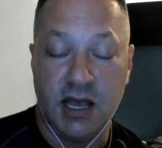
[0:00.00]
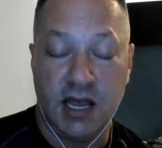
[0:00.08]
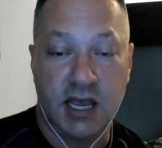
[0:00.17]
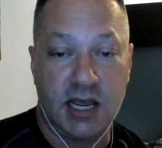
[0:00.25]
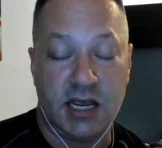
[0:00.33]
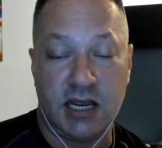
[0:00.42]

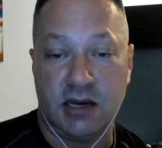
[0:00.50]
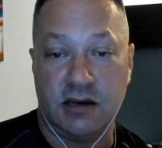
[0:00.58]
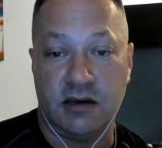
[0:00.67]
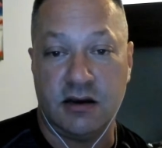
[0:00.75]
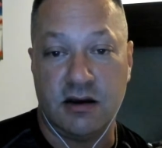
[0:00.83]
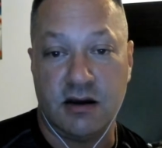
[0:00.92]

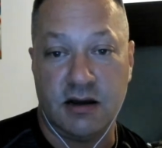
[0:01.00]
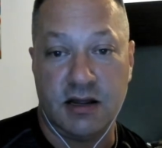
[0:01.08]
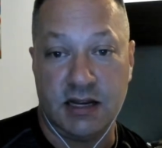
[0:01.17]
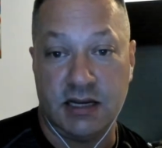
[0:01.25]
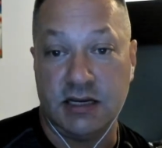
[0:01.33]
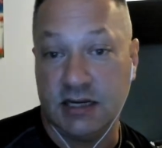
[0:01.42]
and
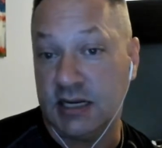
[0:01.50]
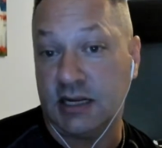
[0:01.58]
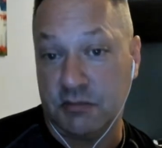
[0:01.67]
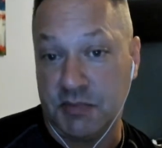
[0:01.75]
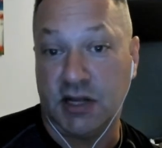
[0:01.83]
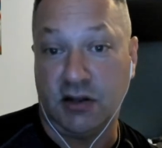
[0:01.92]
it
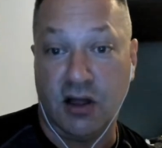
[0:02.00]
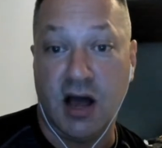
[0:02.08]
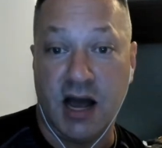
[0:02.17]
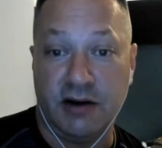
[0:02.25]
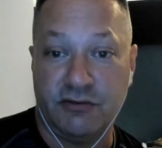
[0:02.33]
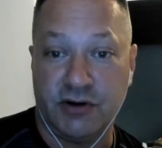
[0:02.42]
can be a
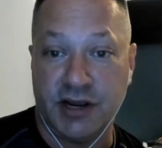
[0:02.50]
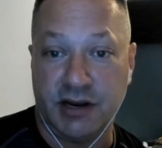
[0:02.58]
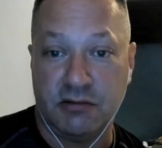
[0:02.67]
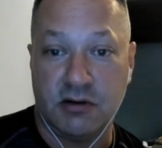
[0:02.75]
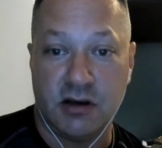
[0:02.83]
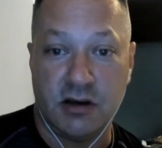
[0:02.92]
lot,
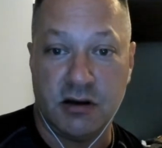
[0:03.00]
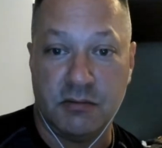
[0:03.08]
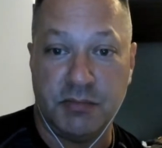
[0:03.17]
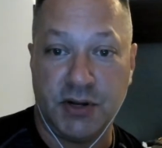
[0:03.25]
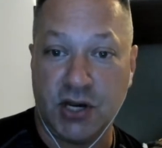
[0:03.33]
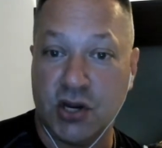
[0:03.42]
right?
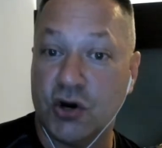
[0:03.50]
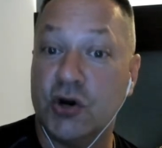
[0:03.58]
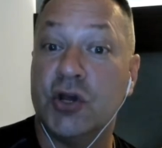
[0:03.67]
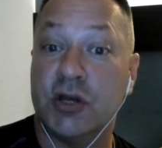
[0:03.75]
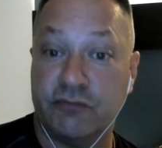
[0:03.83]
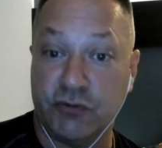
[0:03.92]
But here
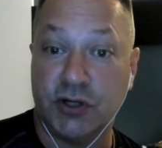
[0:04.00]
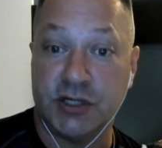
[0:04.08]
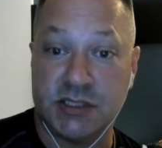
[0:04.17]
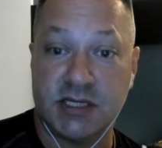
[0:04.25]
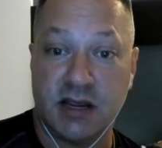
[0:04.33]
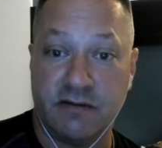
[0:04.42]
you can really
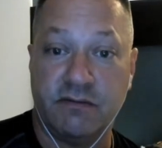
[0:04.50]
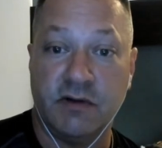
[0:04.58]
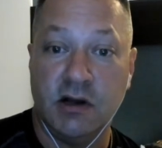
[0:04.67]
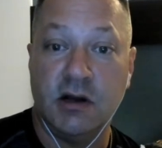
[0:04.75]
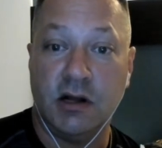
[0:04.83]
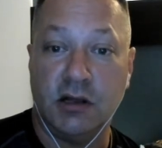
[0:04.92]
save
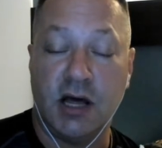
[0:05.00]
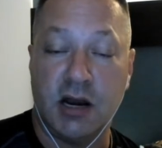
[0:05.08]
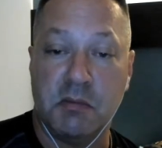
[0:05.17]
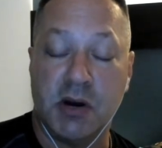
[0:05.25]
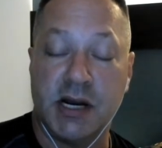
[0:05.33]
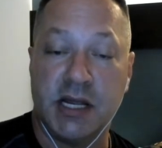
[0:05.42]
a lot
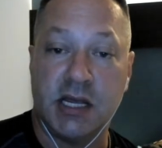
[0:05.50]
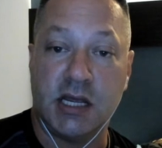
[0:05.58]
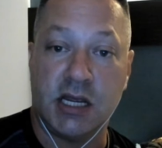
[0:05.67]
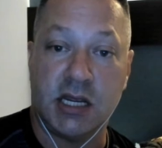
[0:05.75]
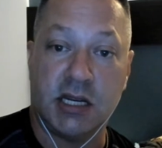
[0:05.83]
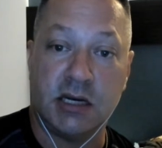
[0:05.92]
of
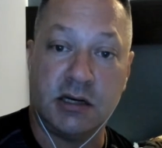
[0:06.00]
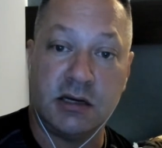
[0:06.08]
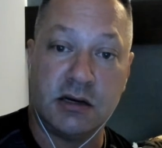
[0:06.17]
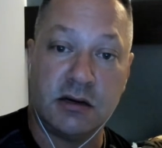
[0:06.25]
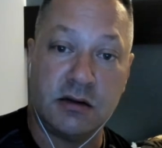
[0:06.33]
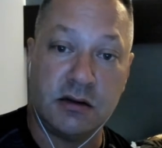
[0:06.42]
money. And
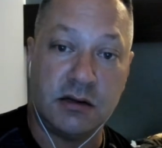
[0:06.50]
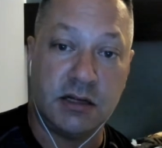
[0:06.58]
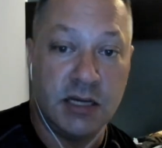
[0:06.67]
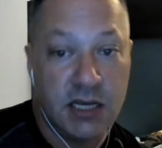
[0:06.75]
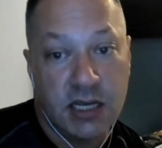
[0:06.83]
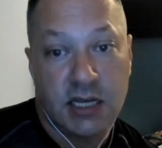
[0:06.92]

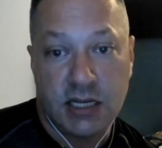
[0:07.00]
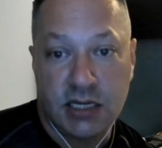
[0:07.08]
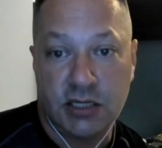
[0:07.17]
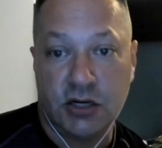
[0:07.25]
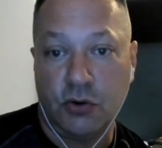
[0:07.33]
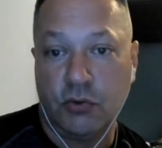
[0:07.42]

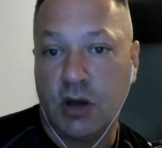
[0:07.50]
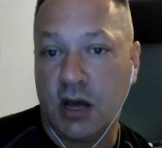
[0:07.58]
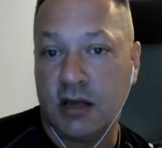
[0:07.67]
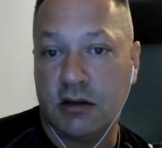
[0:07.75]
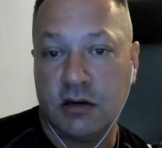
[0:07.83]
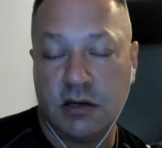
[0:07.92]

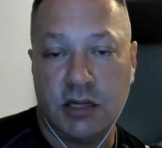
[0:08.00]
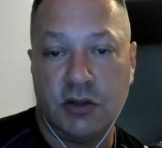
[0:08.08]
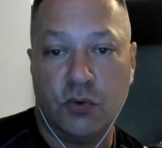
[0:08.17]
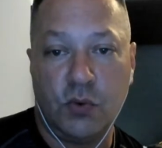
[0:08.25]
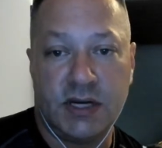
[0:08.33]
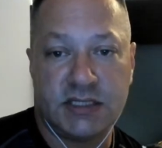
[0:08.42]
and in
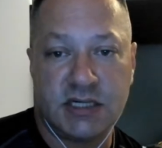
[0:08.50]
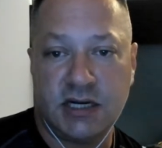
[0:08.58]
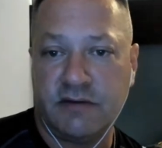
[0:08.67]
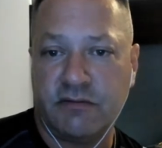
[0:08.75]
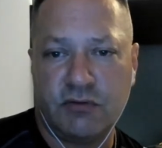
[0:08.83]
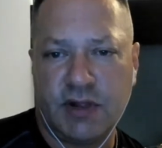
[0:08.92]
the West I
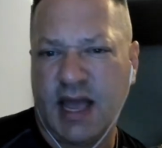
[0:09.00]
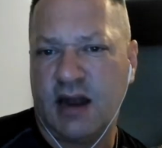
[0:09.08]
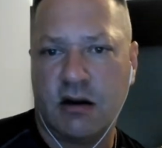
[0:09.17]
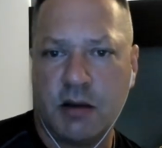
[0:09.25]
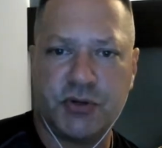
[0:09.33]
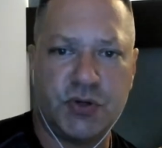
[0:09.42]
never really had
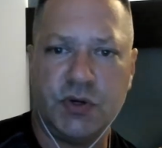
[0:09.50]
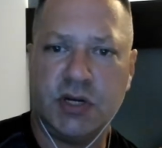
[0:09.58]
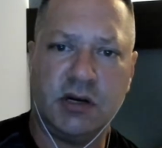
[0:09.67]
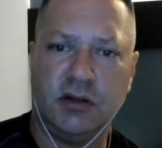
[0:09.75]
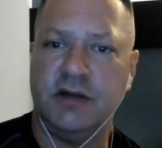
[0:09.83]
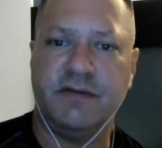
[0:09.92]
an
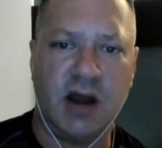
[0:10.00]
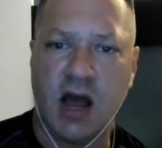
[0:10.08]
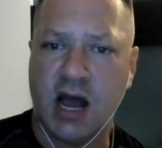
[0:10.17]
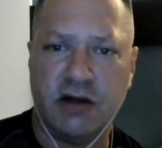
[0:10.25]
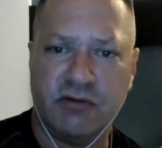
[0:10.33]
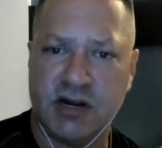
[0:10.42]
opportunity to live in a
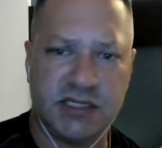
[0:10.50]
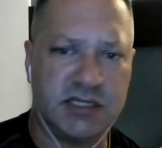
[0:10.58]
high-rise